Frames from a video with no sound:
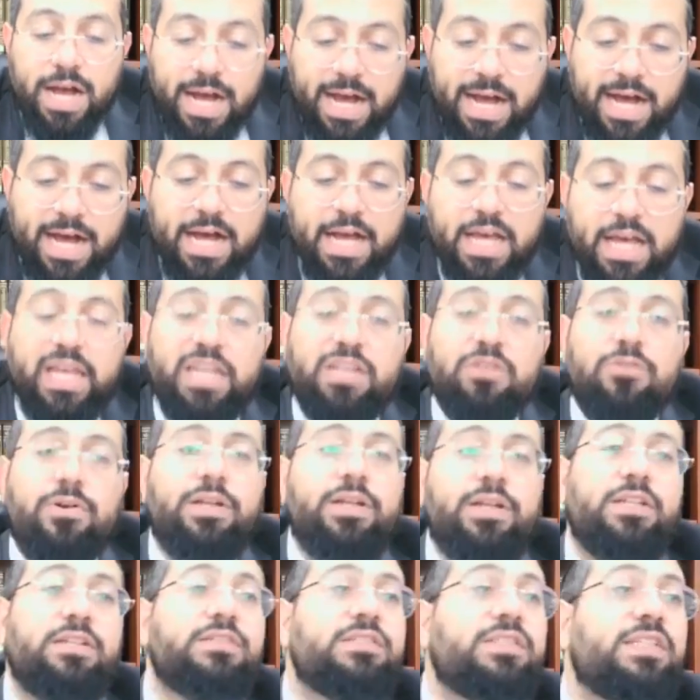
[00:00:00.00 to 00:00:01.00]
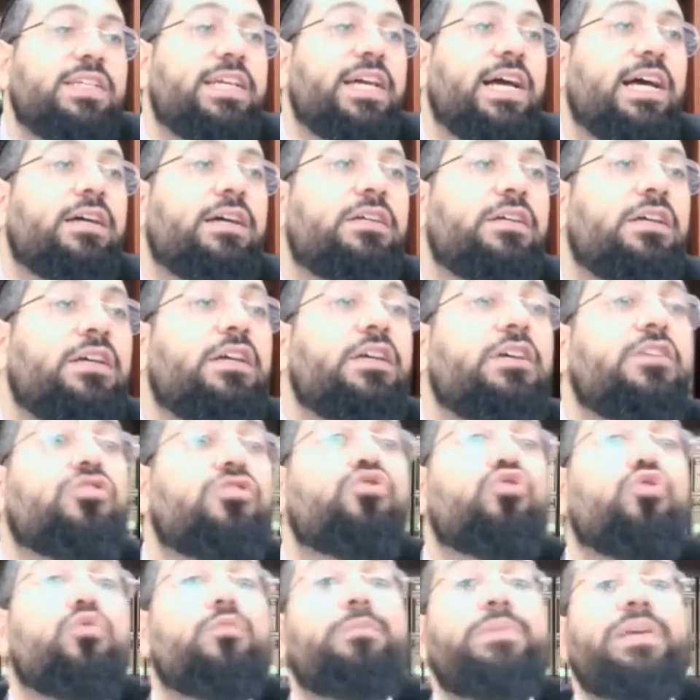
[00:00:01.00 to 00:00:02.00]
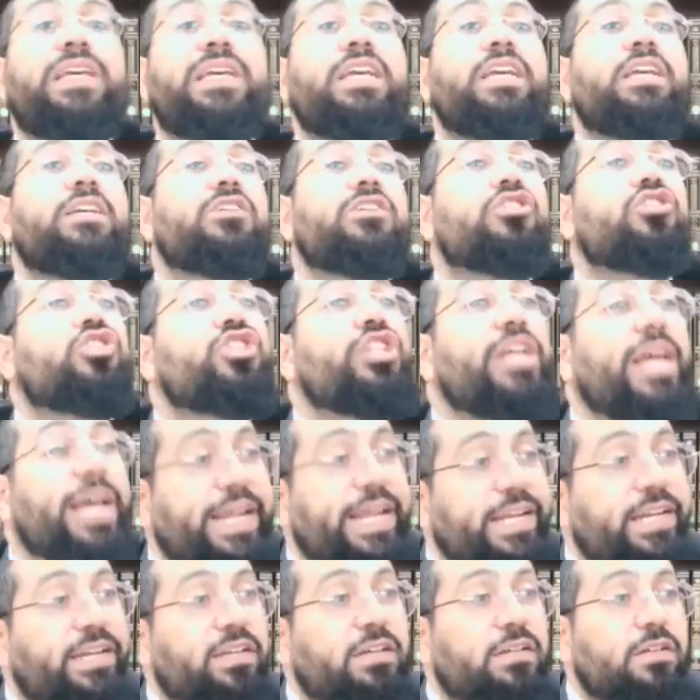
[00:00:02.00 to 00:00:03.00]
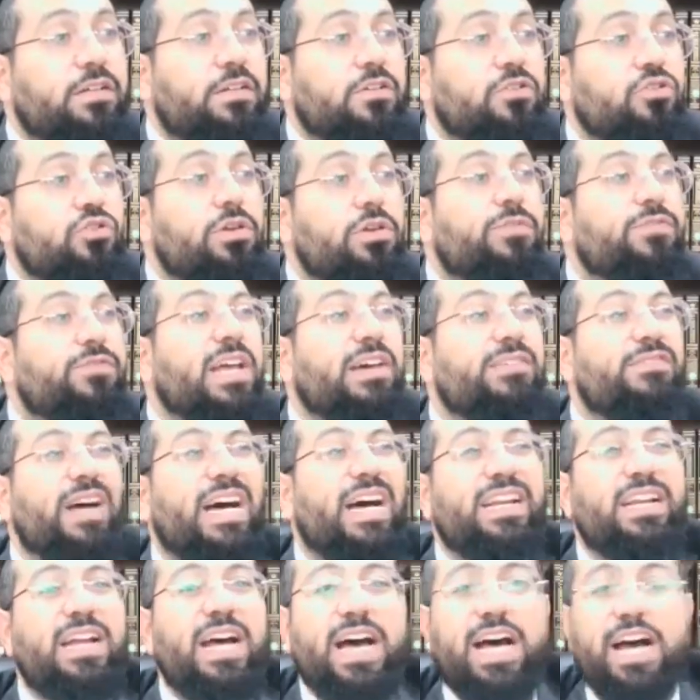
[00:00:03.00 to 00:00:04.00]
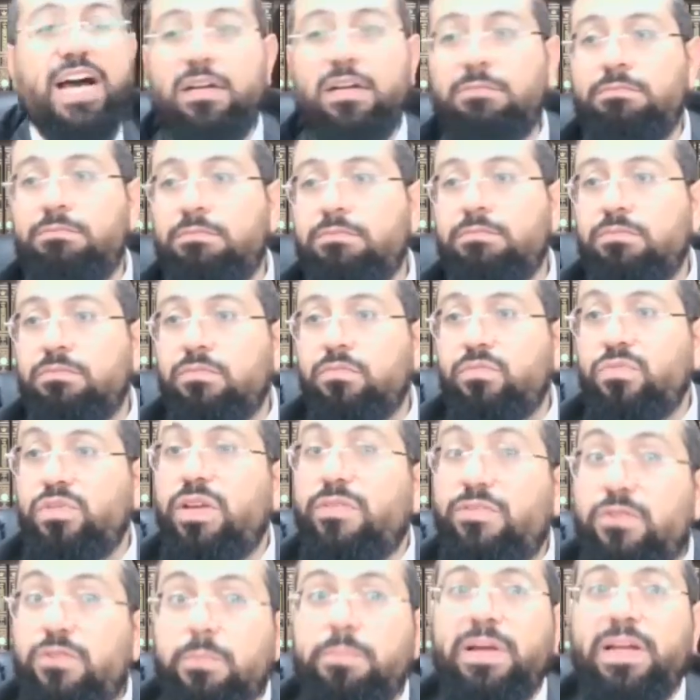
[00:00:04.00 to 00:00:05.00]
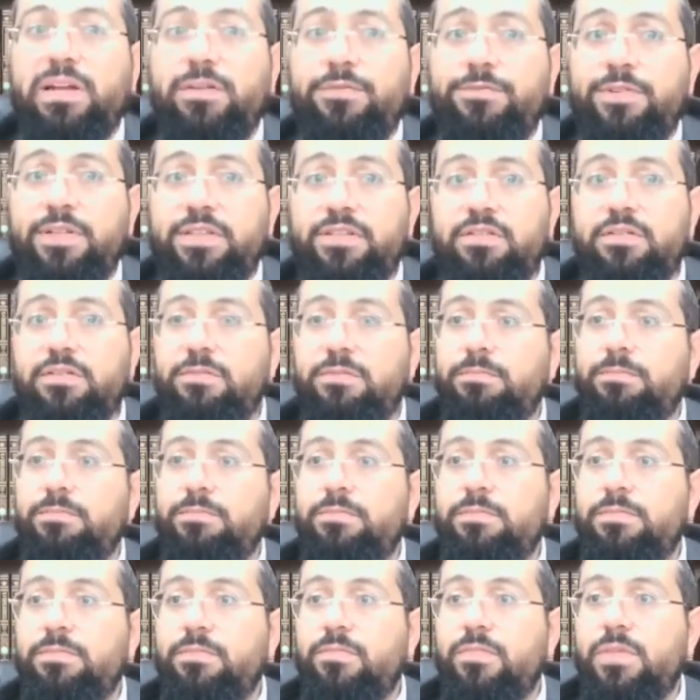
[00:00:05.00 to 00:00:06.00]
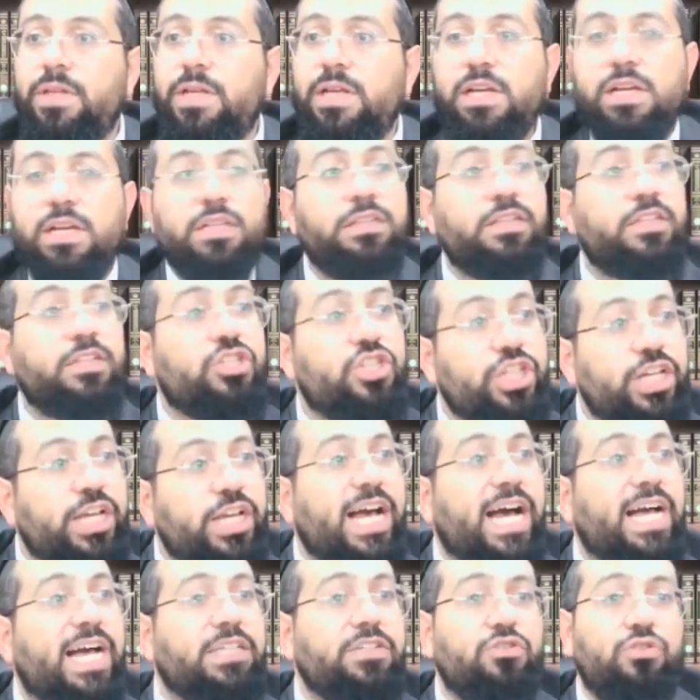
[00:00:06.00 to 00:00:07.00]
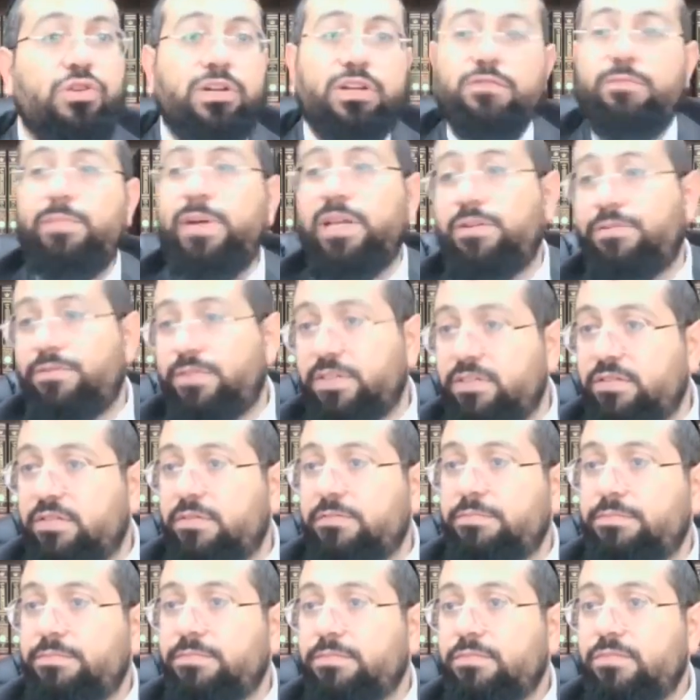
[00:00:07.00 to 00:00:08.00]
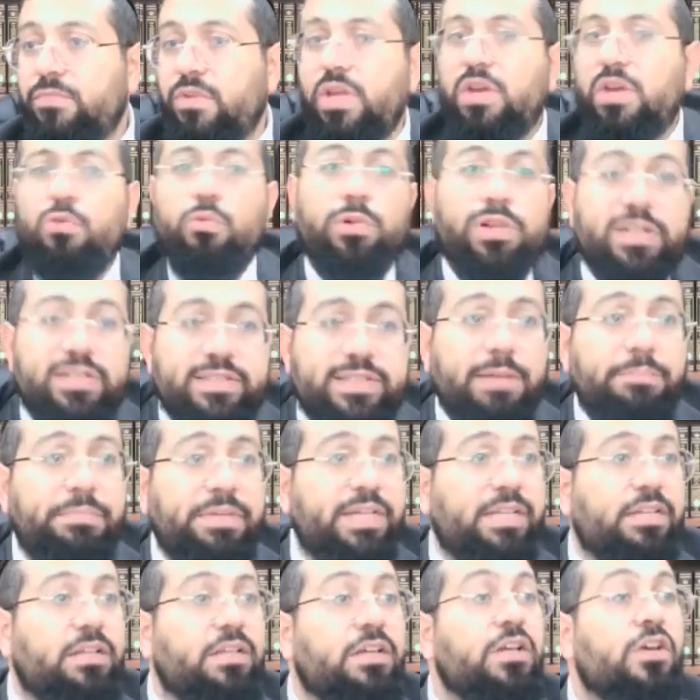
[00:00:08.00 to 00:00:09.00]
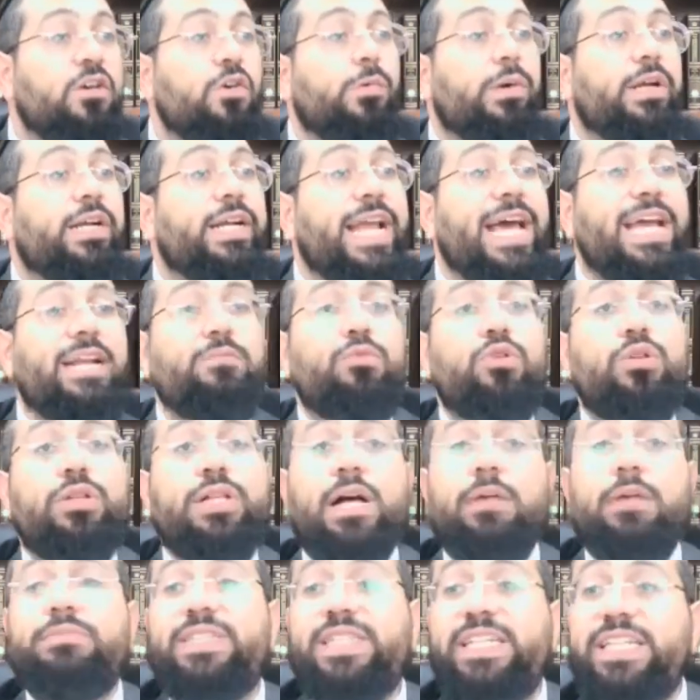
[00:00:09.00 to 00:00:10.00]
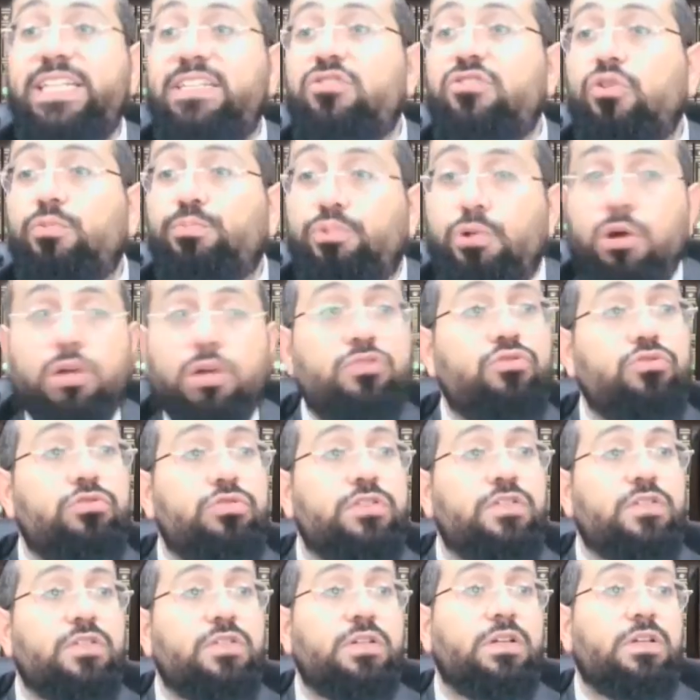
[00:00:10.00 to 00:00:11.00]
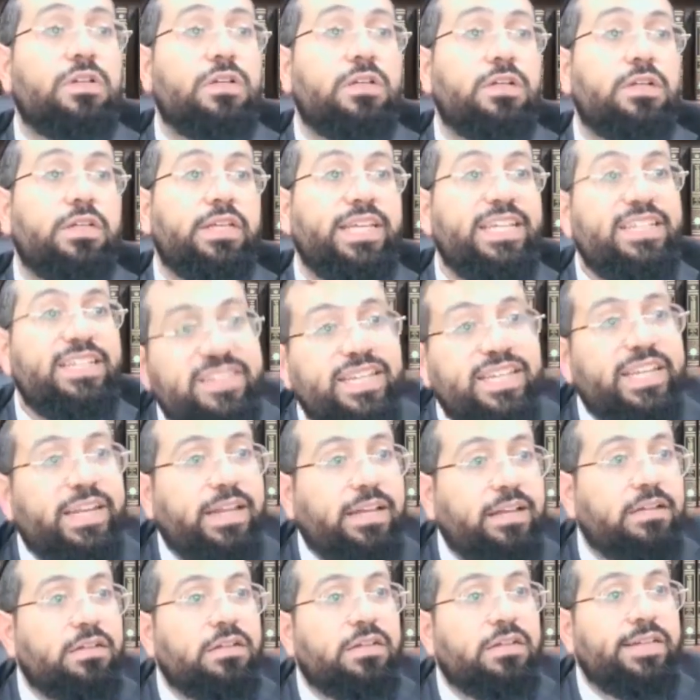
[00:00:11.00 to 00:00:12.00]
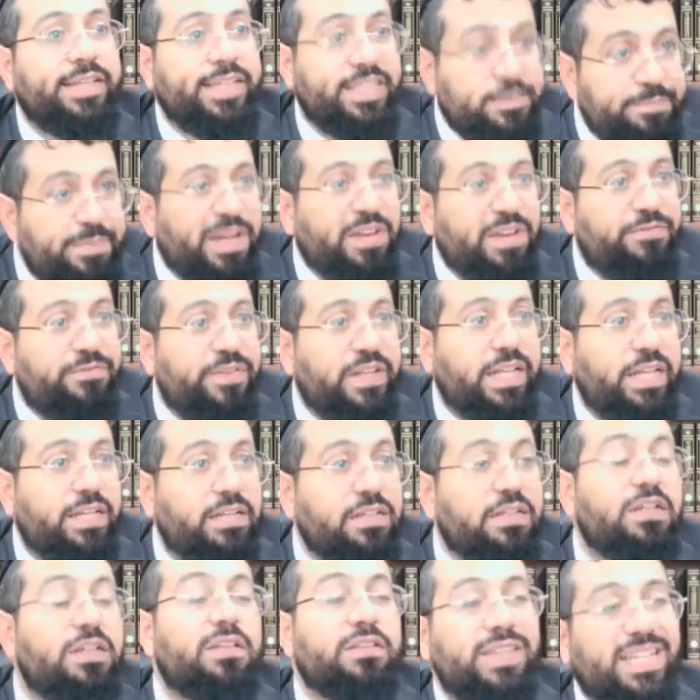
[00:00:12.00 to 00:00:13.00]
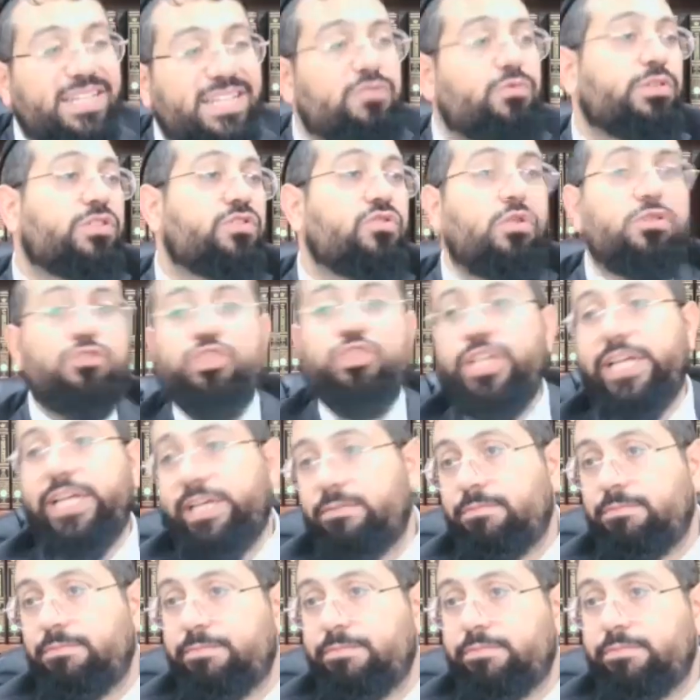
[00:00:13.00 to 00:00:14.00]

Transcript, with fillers: Ha elon lazika. To be Shen, you have to have hana. You have to benefit. Neshicha, you don't have benefit. What does that mean? When an animal comes and eats your produce, he's eating. He's benefiting. That's what's called Shen.